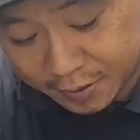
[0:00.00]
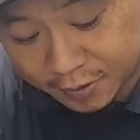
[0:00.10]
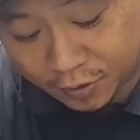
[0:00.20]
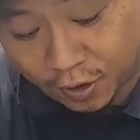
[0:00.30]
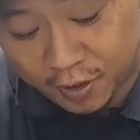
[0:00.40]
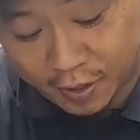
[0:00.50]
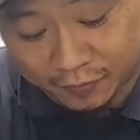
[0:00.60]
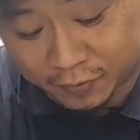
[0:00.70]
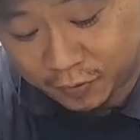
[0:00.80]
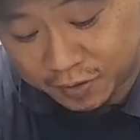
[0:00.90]
So all you have
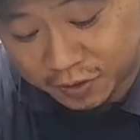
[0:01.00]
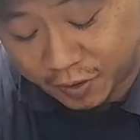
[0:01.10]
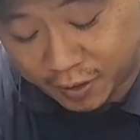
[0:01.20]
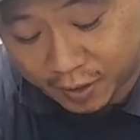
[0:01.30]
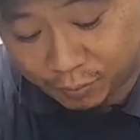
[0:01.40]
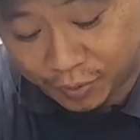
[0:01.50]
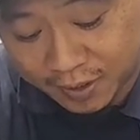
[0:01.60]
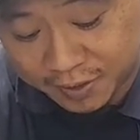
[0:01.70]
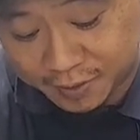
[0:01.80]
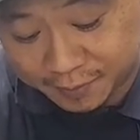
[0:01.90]
to do is just try to
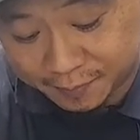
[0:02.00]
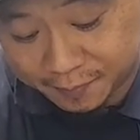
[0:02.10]
compress it.